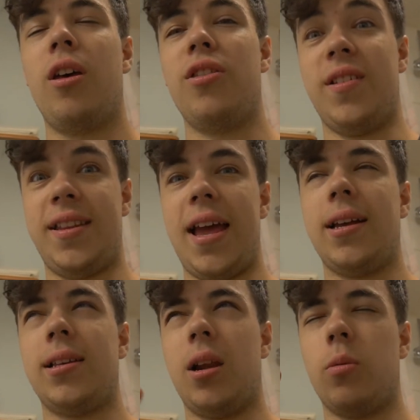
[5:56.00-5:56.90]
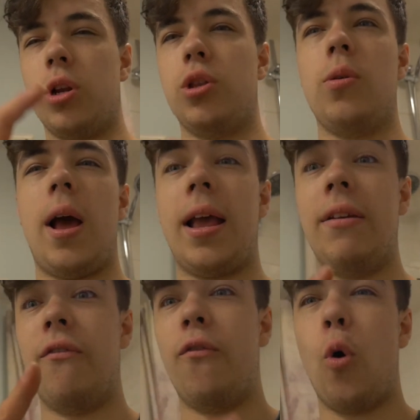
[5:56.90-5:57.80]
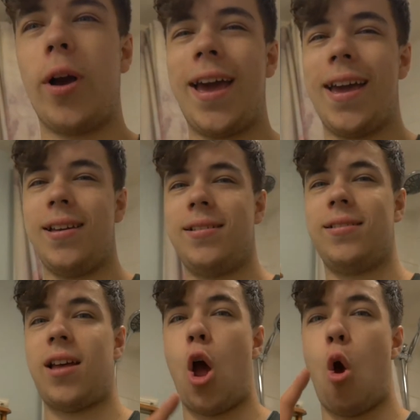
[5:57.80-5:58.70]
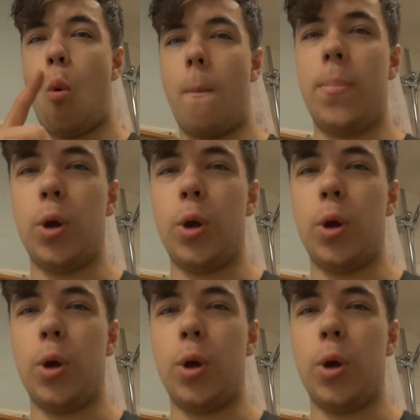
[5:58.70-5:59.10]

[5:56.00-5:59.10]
the steaks and I'm gonna do that in 4K.